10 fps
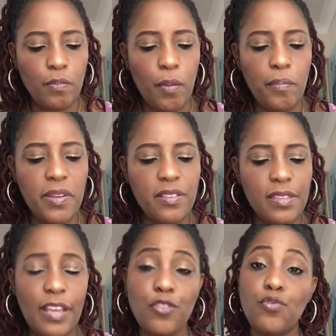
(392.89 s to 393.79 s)
but
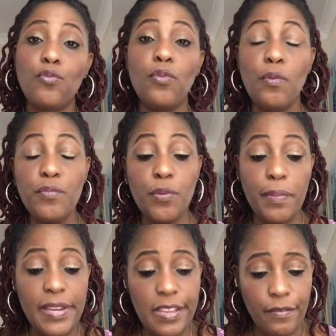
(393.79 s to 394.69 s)
ministers through whom you
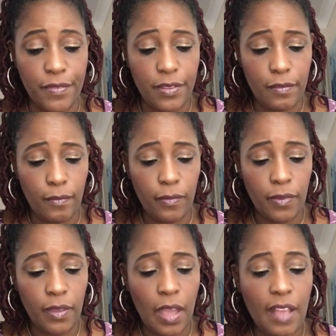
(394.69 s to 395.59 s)
believed,
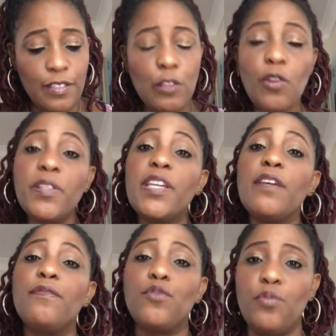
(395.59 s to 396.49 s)
as the Lord
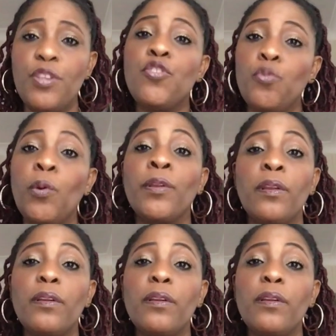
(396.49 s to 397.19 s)
gave to each one?